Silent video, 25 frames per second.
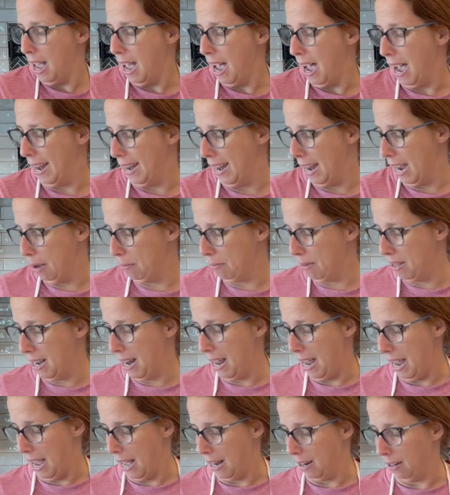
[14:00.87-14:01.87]
I am going
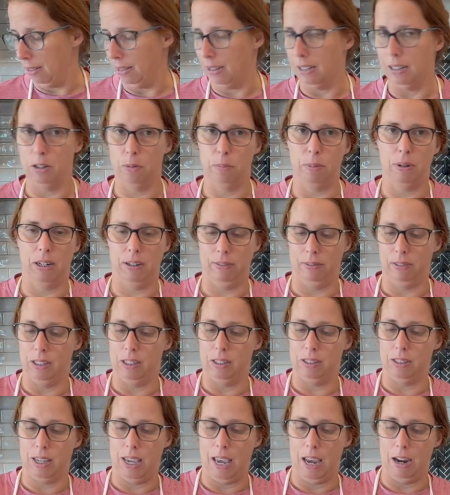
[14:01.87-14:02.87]
to add a little bit of
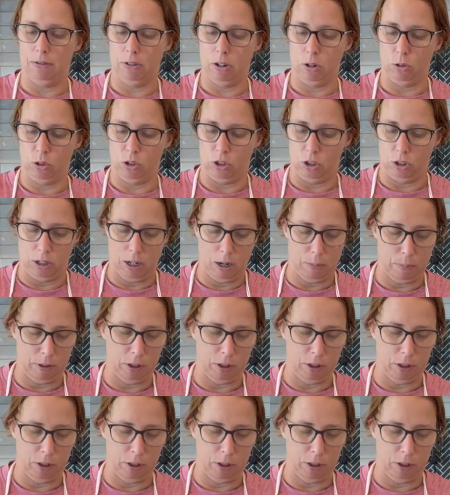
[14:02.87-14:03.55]
this Karo syrup.